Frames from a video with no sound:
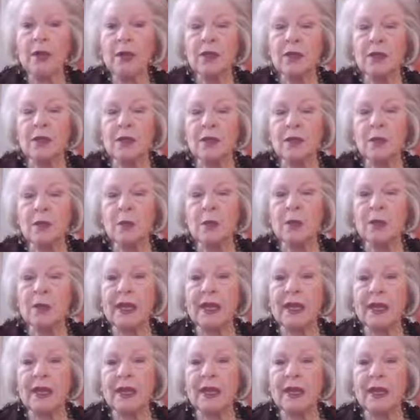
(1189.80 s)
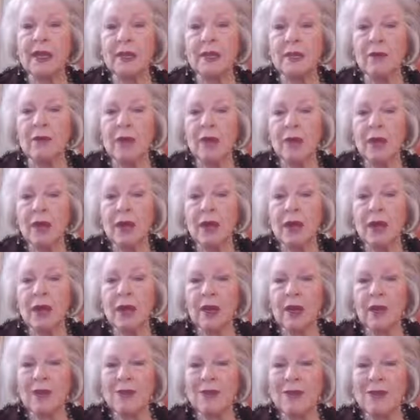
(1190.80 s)
This is at the beginning
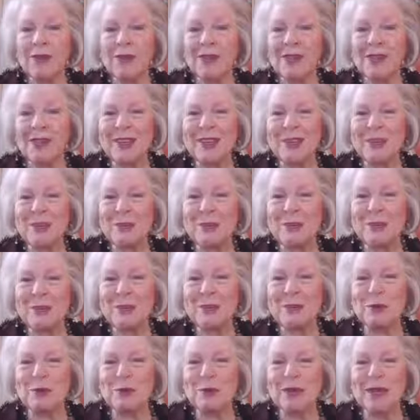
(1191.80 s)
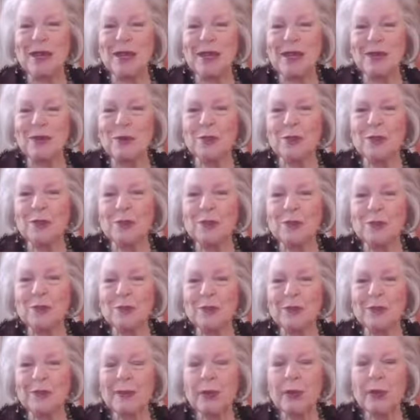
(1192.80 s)
of the computer age,
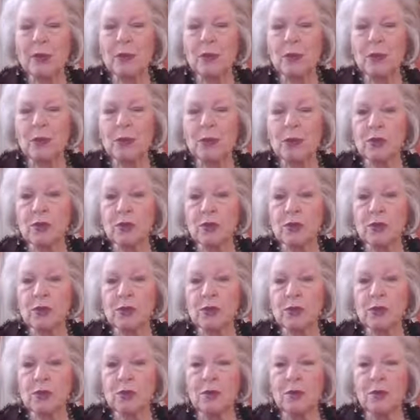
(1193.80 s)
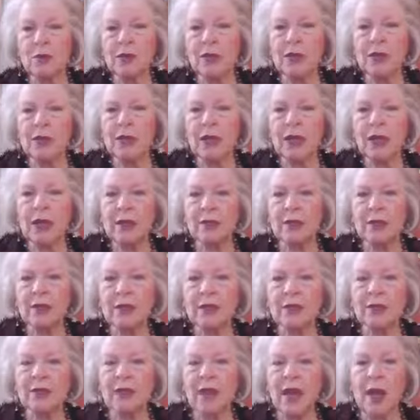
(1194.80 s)
personal computers and
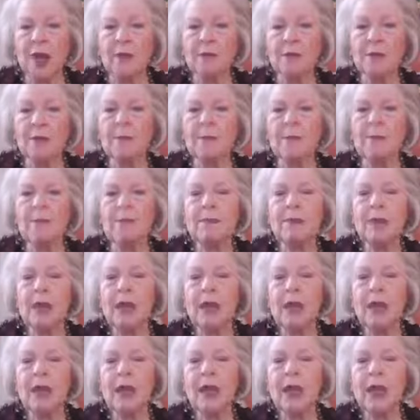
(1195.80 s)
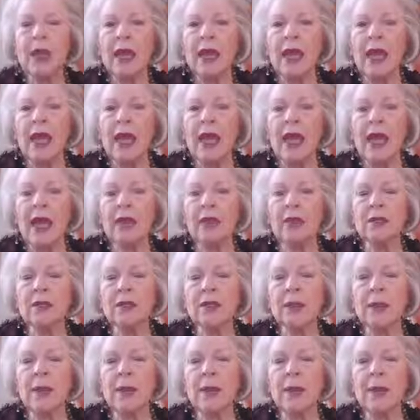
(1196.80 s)
desktops.
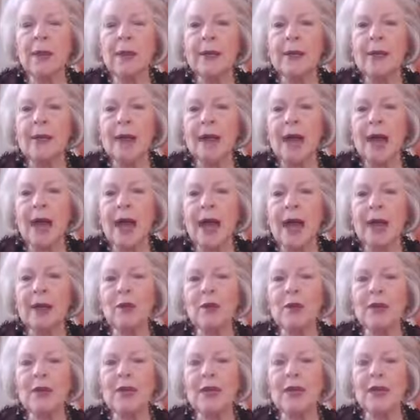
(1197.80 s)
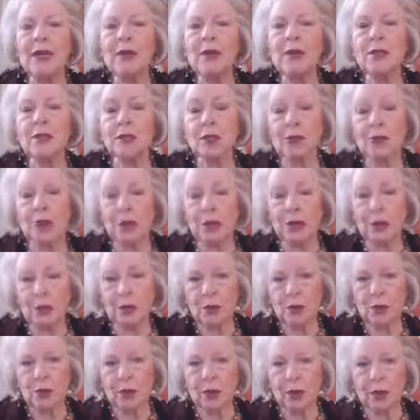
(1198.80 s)
And I resented going
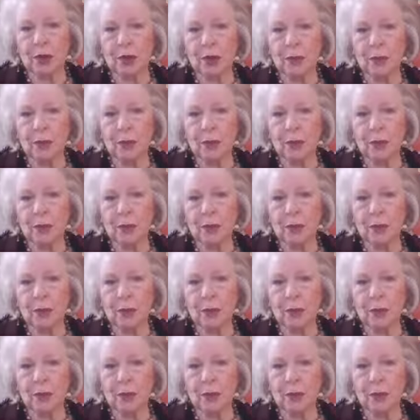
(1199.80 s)
to work.